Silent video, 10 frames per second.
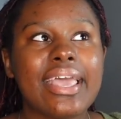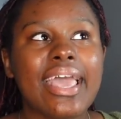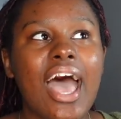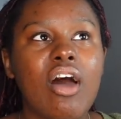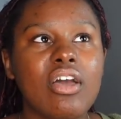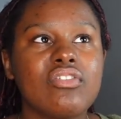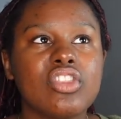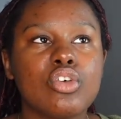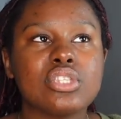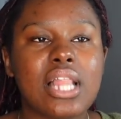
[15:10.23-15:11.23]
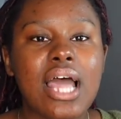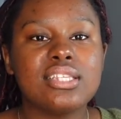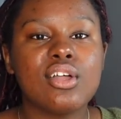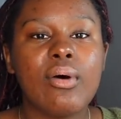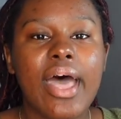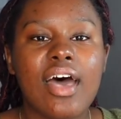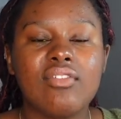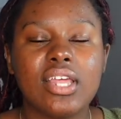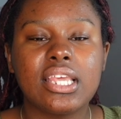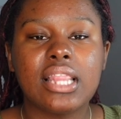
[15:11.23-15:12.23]
However, those lines don't have
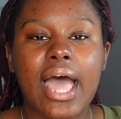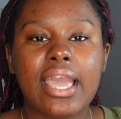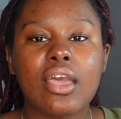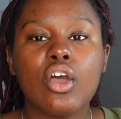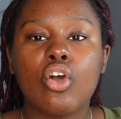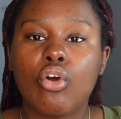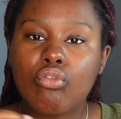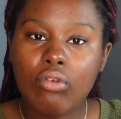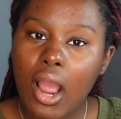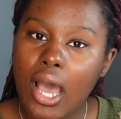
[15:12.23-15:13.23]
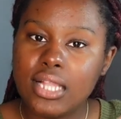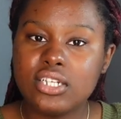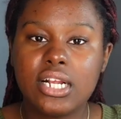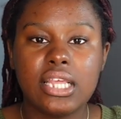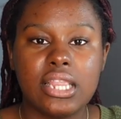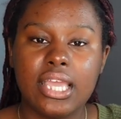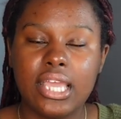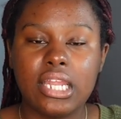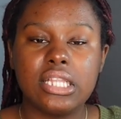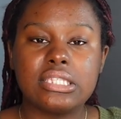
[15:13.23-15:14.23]
any like rods or anything
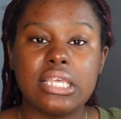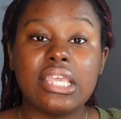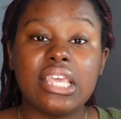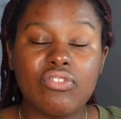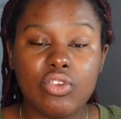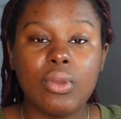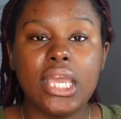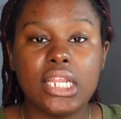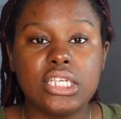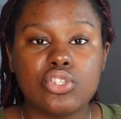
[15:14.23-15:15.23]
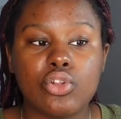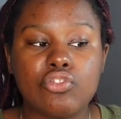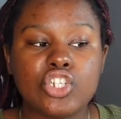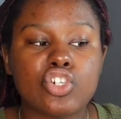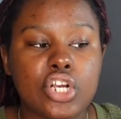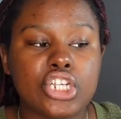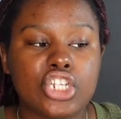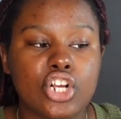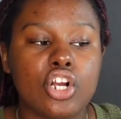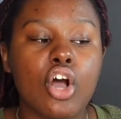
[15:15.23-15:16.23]
in it to give you any sort of
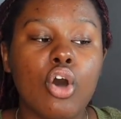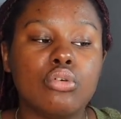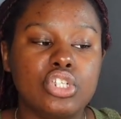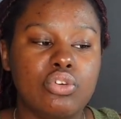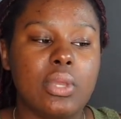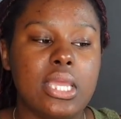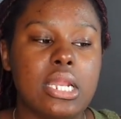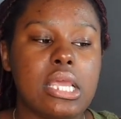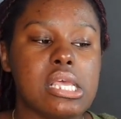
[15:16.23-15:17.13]
structure or hold you in.